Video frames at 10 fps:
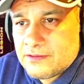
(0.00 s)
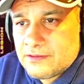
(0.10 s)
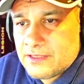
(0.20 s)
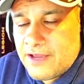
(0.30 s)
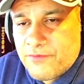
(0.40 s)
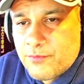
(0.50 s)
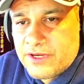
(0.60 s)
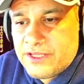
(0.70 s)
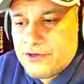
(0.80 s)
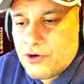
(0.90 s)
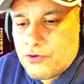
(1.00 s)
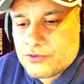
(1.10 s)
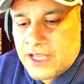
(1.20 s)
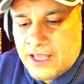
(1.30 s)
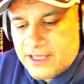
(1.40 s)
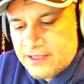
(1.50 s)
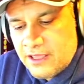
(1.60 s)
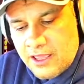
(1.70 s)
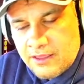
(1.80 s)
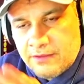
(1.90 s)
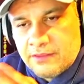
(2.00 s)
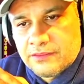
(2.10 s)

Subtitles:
everybody knows it. The